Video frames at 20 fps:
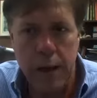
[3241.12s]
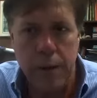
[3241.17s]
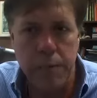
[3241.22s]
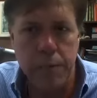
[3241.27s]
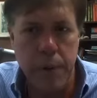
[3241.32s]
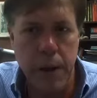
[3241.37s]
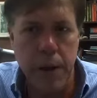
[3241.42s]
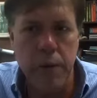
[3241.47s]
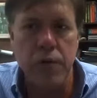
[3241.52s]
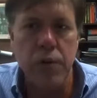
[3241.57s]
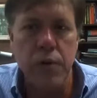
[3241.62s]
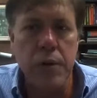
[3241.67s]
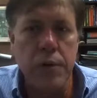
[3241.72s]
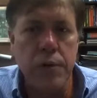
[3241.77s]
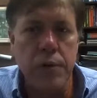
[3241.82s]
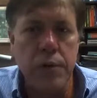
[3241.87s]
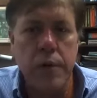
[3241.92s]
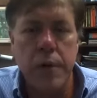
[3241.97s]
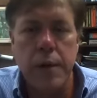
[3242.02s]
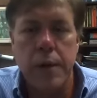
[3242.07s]
in
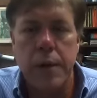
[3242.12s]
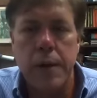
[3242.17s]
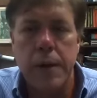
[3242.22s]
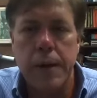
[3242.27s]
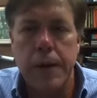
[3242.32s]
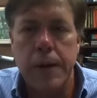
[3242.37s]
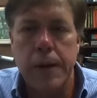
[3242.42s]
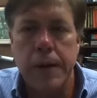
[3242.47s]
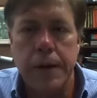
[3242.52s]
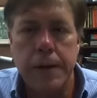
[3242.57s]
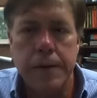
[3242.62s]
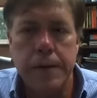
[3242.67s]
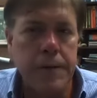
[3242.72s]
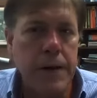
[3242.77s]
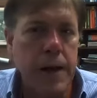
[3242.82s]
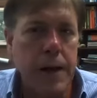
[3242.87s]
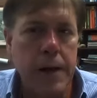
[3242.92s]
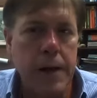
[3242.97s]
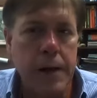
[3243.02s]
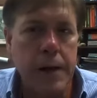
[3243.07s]
budgies,
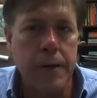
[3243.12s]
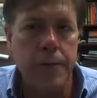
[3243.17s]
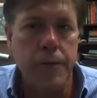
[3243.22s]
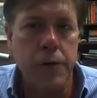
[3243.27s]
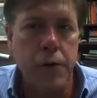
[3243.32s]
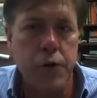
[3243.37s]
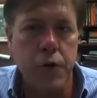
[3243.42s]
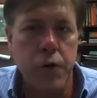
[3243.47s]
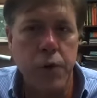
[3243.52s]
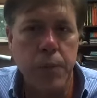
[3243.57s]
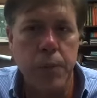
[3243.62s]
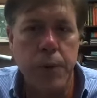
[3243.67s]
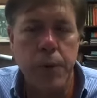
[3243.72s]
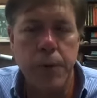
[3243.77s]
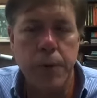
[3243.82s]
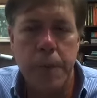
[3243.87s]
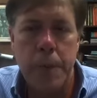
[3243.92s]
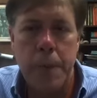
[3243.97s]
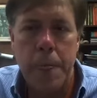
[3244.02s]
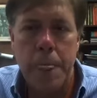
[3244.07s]
say a liver
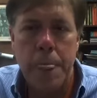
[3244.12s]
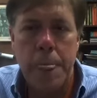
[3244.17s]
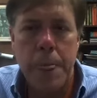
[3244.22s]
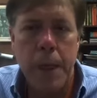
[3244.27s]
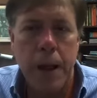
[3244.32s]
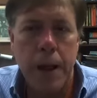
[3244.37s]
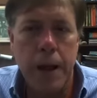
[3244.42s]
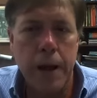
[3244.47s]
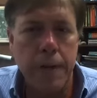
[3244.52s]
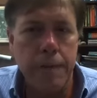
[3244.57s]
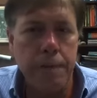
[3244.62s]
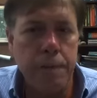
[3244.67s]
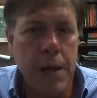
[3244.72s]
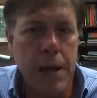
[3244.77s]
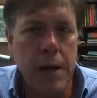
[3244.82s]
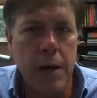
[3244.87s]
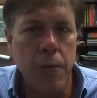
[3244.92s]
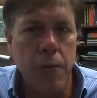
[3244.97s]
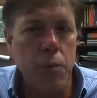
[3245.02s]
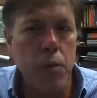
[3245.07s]
tumor,
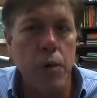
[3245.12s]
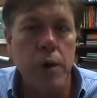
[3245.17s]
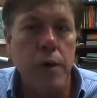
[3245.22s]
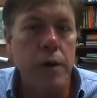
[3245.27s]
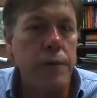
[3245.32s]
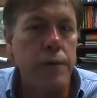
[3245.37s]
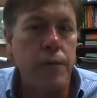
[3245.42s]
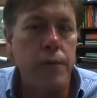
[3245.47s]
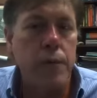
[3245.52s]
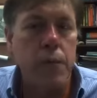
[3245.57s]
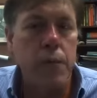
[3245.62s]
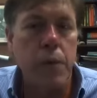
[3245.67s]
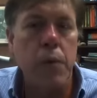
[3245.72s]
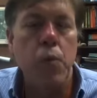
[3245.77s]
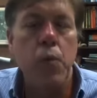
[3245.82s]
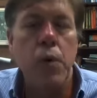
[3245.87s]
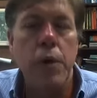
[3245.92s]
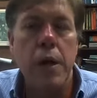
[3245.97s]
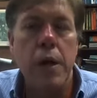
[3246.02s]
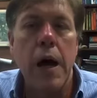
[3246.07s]
that it
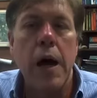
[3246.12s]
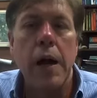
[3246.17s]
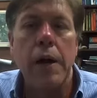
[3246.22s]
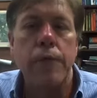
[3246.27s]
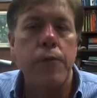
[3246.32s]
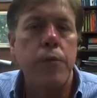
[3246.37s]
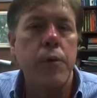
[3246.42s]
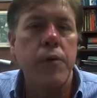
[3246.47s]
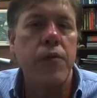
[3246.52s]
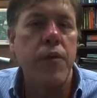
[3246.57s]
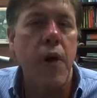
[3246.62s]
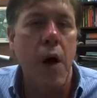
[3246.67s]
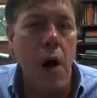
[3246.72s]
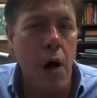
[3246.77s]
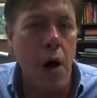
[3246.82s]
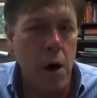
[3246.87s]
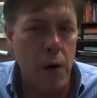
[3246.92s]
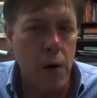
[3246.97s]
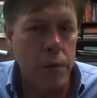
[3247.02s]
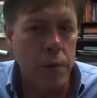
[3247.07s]
would not have
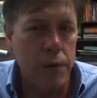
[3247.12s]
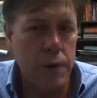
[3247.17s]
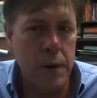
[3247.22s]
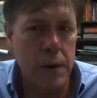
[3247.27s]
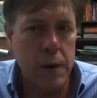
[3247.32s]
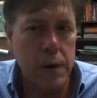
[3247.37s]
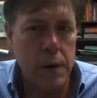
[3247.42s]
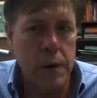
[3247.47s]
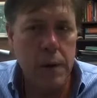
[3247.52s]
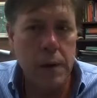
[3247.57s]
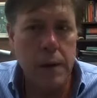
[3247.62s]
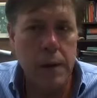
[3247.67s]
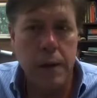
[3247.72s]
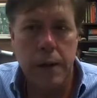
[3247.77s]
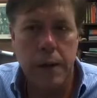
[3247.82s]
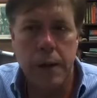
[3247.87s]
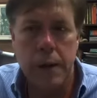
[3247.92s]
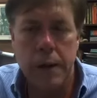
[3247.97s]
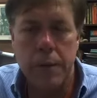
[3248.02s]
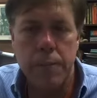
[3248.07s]
resolved.
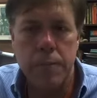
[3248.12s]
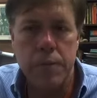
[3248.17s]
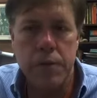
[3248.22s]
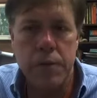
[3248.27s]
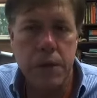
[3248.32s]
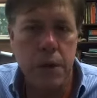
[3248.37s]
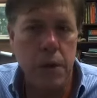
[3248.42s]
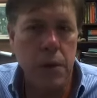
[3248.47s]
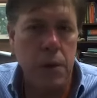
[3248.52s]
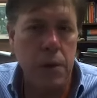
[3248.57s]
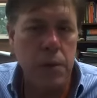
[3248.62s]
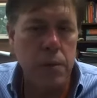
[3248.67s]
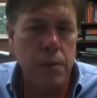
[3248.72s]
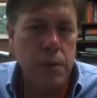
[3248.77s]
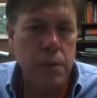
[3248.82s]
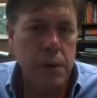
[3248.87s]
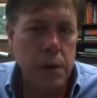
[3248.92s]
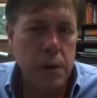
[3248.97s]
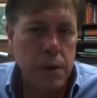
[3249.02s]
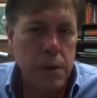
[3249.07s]
So
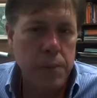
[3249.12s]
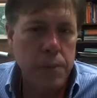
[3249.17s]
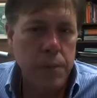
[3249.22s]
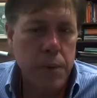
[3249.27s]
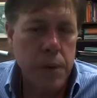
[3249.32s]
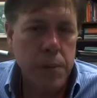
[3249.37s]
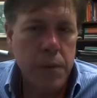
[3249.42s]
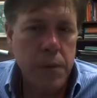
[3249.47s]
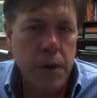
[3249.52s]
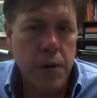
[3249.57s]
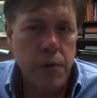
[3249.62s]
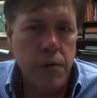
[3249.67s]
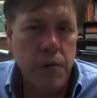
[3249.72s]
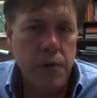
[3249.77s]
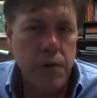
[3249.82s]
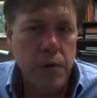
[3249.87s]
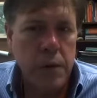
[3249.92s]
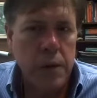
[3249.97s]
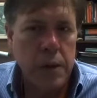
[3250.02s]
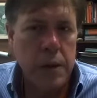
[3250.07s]
you can pretty
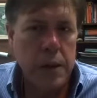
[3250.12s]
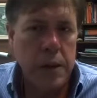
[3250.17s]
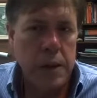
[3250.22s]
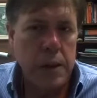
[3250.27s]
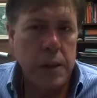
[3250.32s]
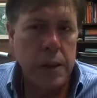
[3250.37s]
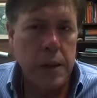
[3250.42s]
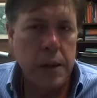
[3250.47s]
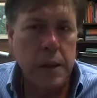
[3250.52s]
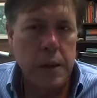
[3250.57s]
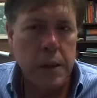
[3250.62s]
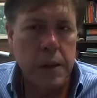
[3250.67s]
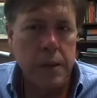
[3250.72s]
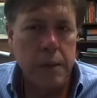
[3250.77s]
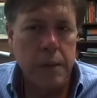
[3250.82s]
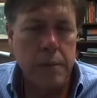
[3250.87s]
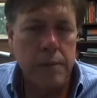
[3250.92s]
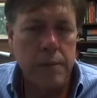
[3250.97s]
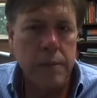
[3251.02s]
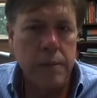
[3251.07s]
much,
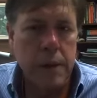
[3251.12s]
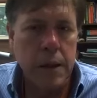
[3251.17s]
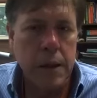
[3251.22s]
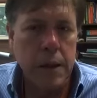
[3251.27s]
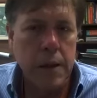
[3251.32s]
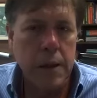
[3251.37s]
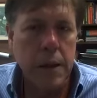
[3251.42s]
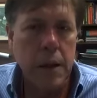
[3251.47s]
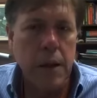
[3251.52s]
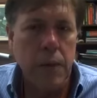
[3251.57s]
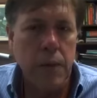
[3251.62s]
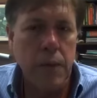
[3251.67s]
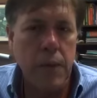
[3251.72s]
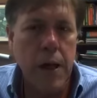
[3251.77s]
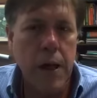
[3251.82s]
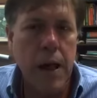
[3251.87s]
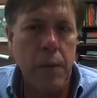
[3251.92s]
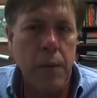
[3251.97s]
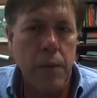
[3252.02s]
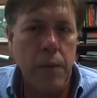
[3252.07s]

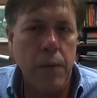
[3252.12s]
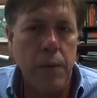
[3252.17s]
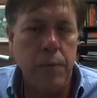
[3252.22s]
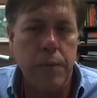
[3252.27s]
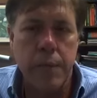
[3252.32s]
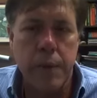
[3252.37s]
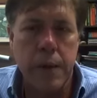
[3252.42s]
that would,